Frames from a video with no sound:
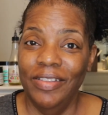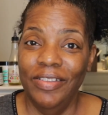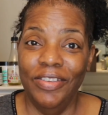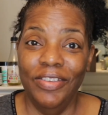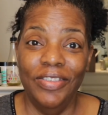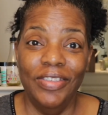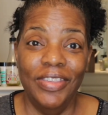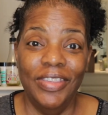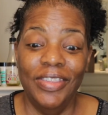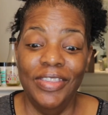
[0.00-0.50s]

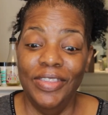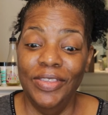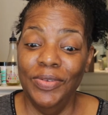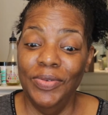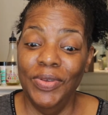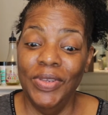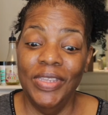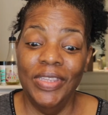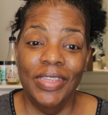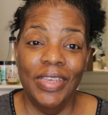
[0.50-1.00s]
Just as
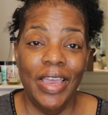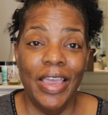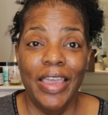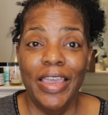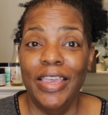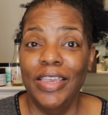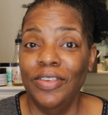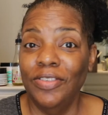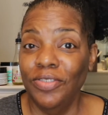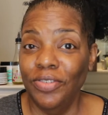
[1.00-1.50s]
soon as I
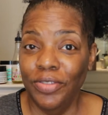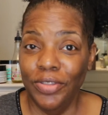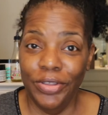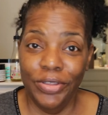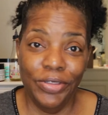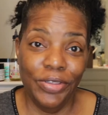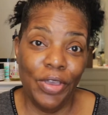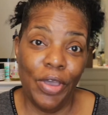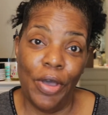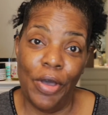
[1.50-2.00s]
answer
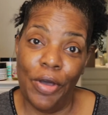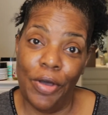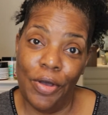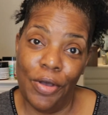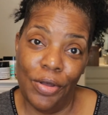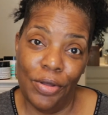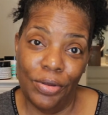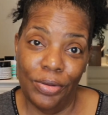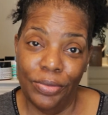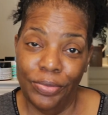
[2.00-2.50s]
this
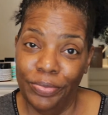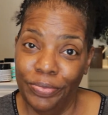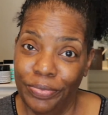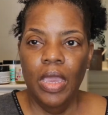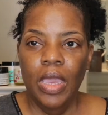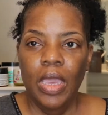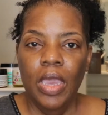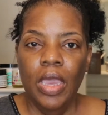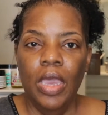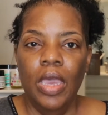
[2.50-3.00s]
call.
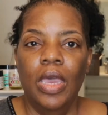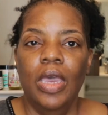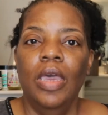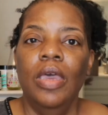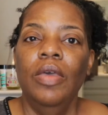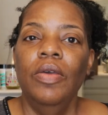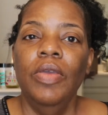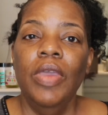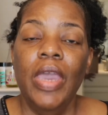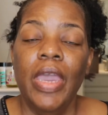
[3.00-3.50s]

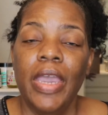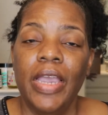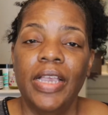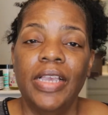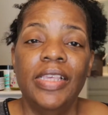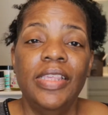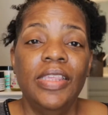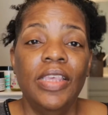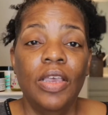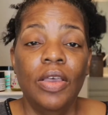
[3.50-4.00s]

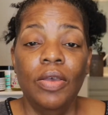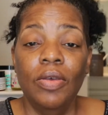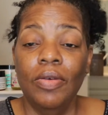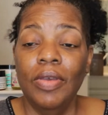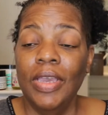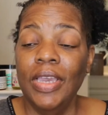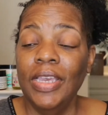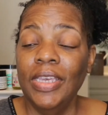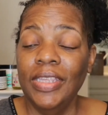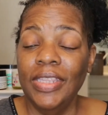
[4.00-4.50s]
Okay, so
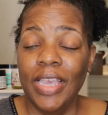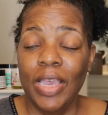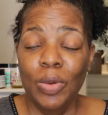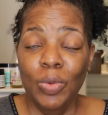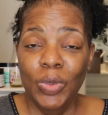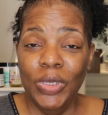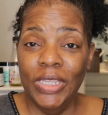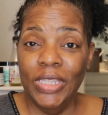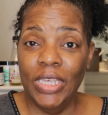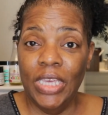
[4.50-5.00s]
as I
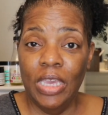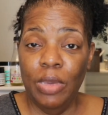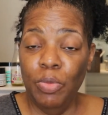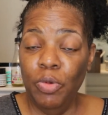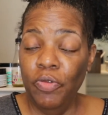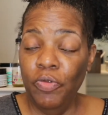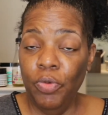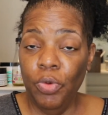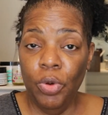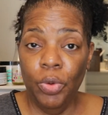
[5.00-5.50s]
was saying
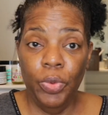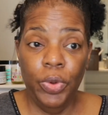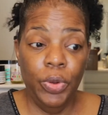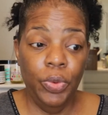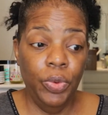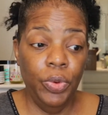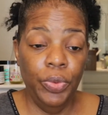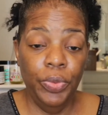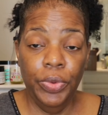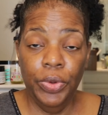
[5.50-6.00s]
before we
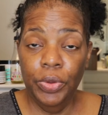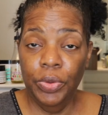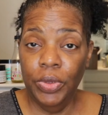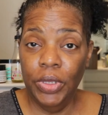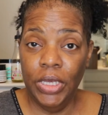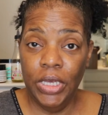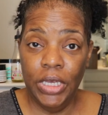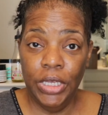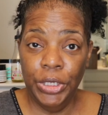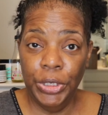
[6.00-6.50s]
were
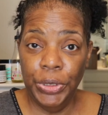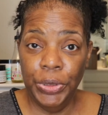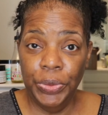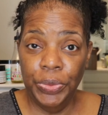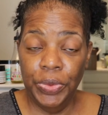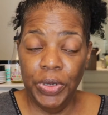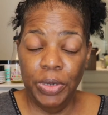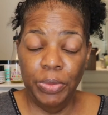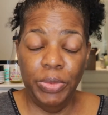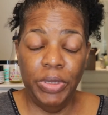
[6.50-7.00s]
rudely
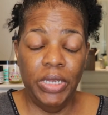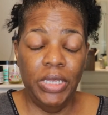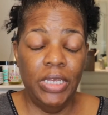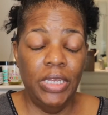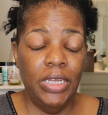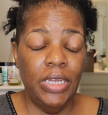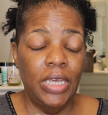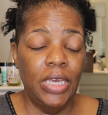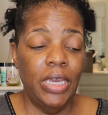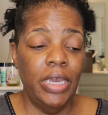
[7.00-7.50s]

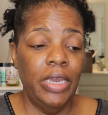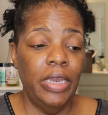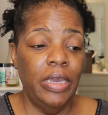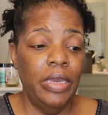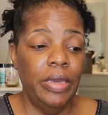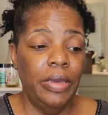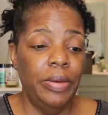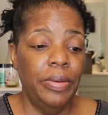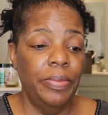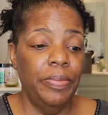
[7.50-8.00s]
interrupted,
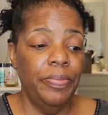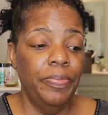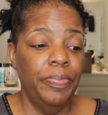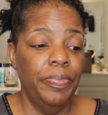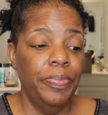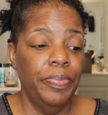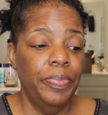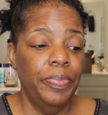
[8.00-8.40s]
um,